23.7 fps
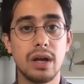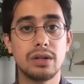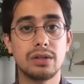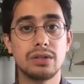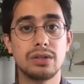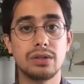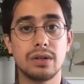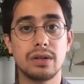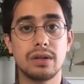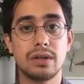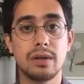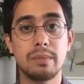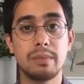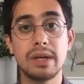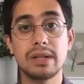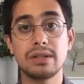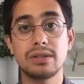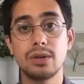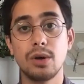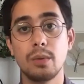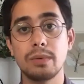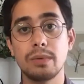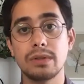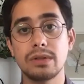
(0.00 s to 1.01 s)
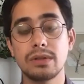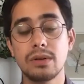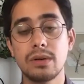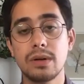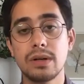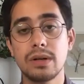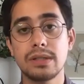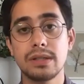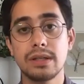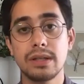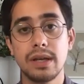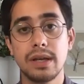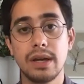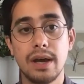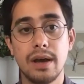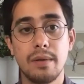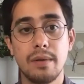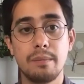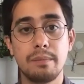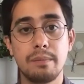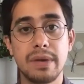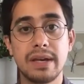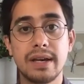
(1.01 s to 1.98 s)
to commit to open source
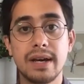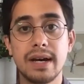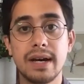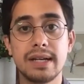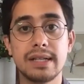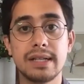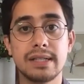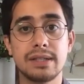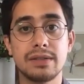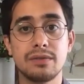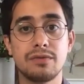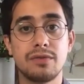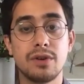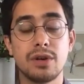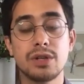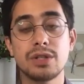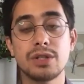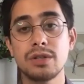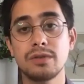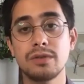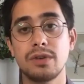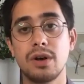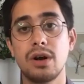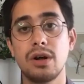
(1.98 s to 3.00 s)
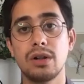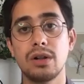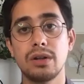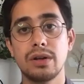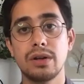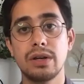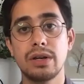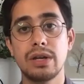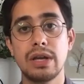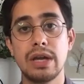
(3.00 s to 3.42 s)
because first of all,